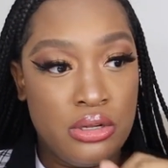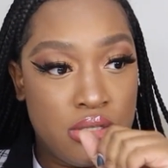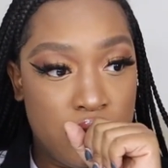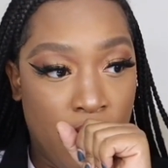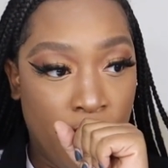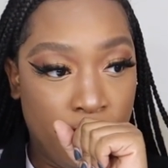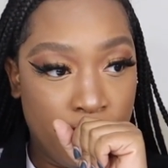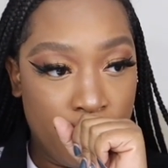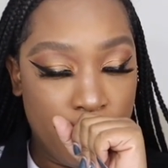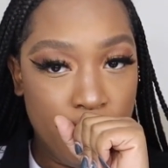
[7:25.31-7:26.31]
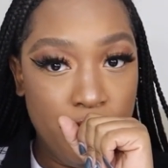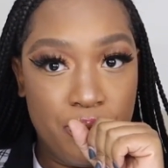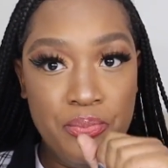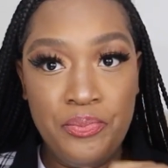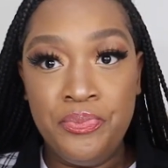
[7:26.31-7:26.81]
So
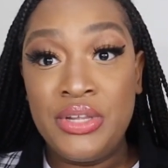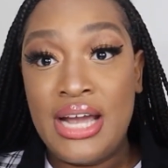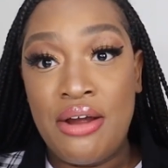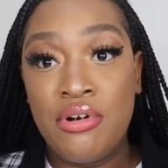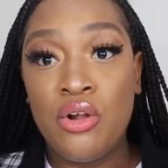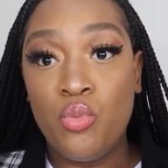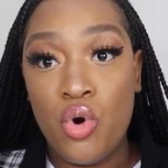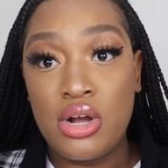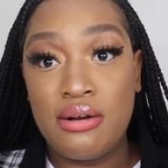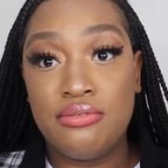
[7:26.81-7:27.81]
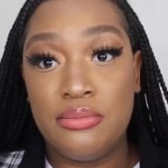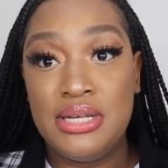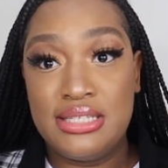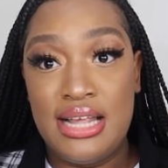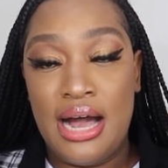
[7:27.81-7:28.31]
Kyrell woke up from
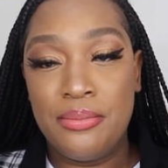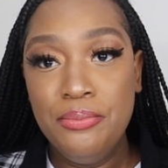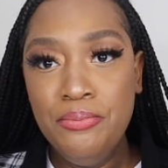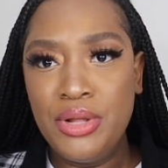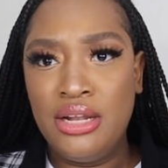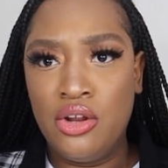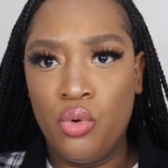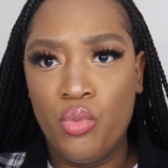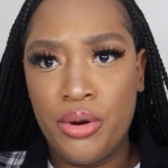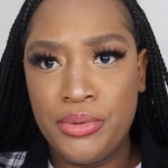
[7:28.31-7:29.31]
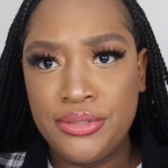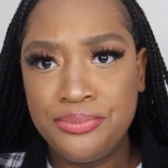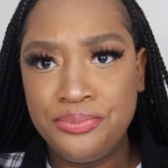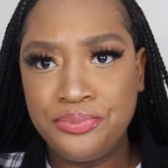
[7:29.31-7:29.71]
his nap a little warmer,